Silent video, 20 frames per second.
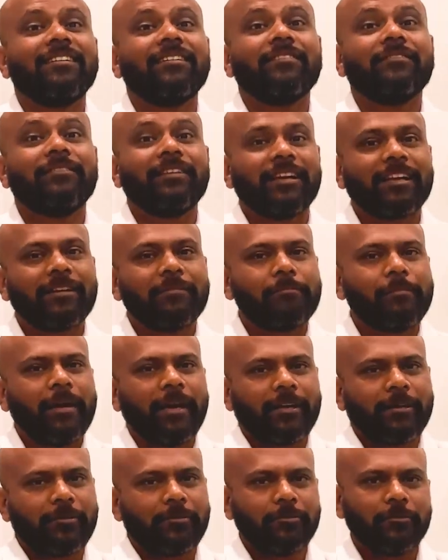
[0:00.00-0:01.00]
welcome
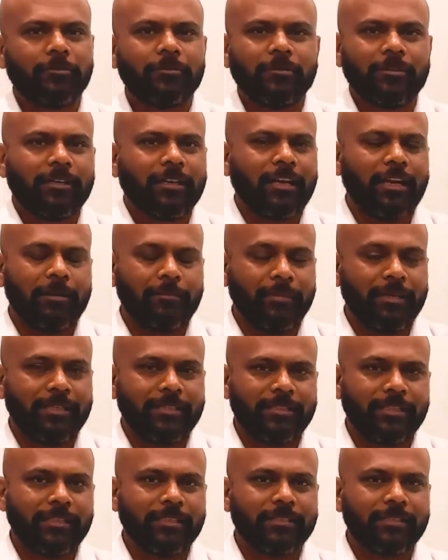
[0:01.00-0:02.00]
back to Climate
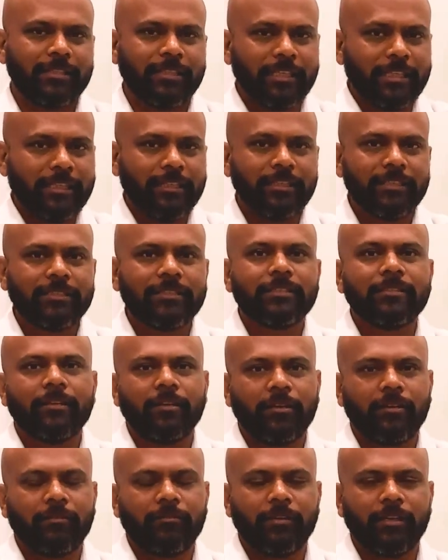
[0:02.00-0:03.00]
Change Reads,
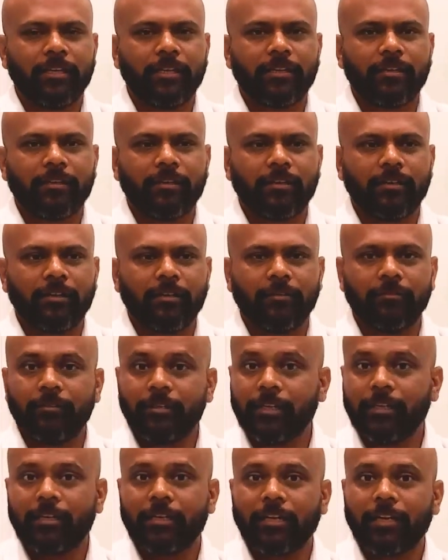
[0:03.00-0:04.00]
where we
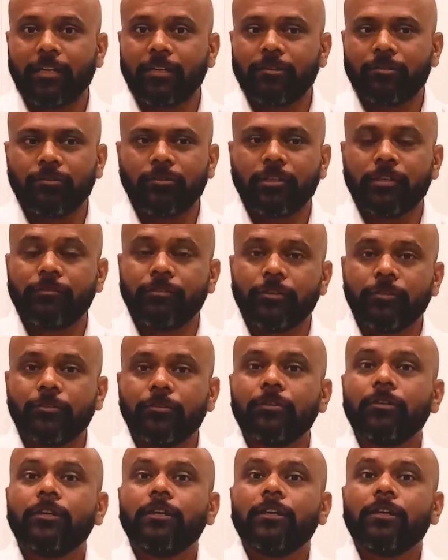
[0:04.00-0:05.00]
are trying to
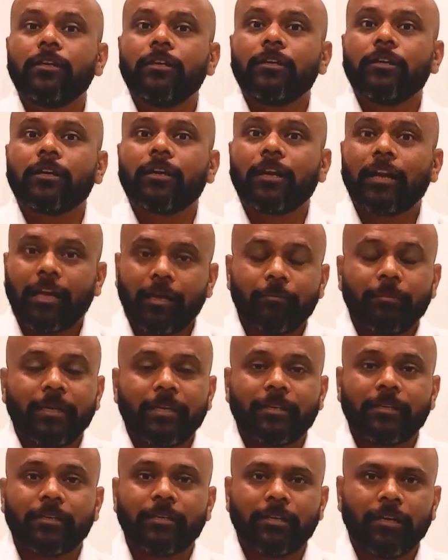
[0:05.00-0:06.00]
review
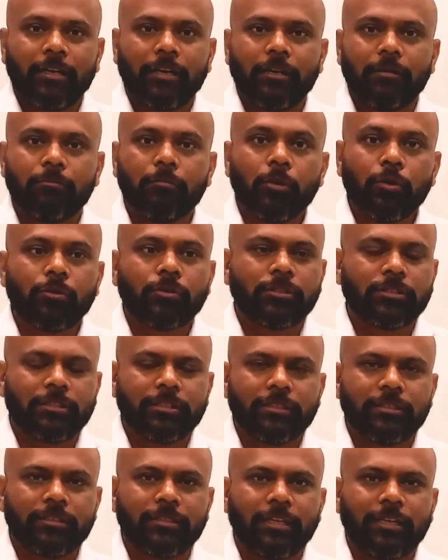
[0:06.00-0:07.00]
climate
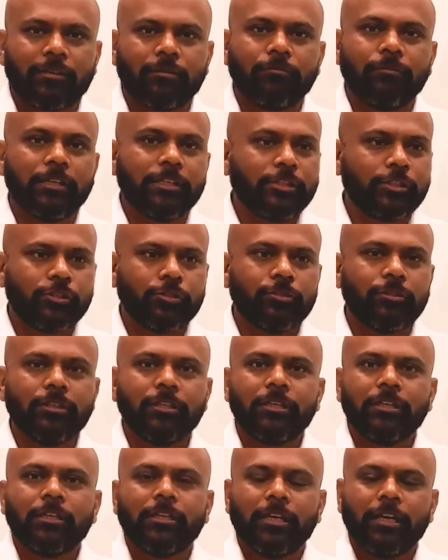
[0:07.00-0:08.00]
books that one should
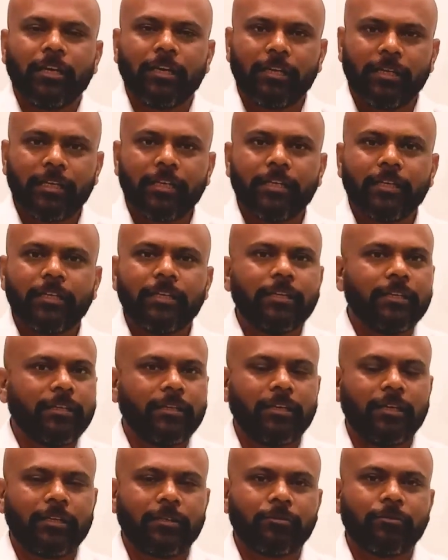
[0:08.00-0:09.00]

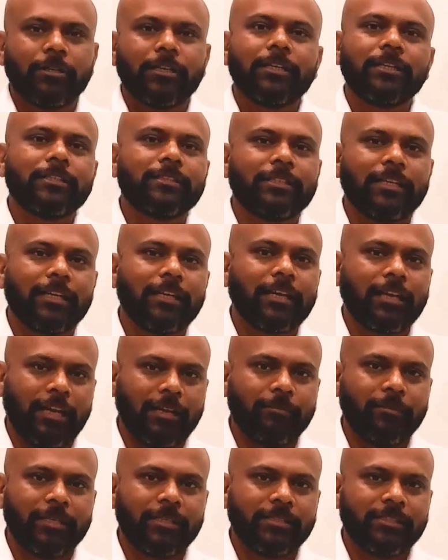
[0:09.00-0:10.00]
read to understand
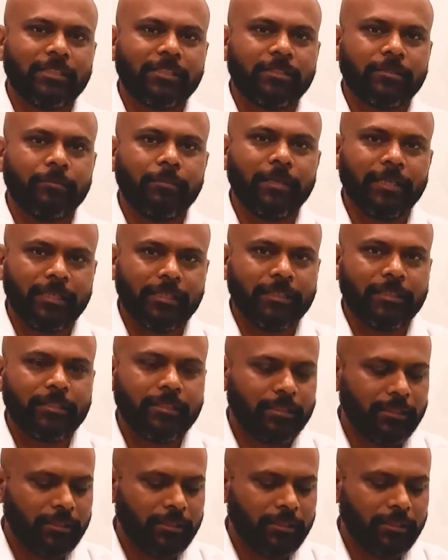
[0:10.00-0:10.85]
climate change better.